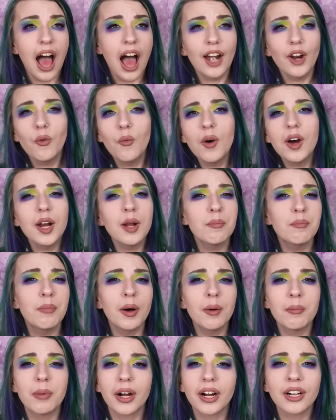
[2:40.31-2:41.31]
I don't want to
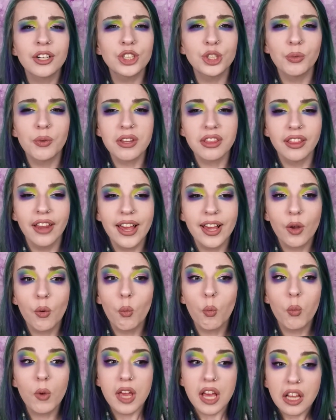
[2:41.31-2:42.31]
bombard you with like
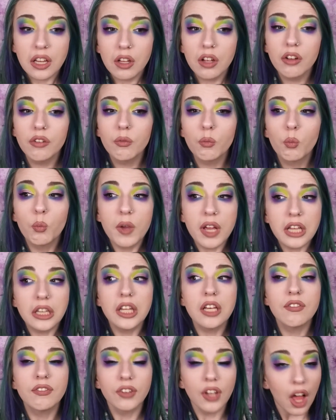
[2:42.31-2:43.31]

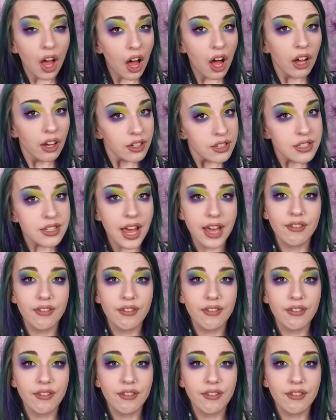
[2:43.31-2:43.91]
weekly vlogs.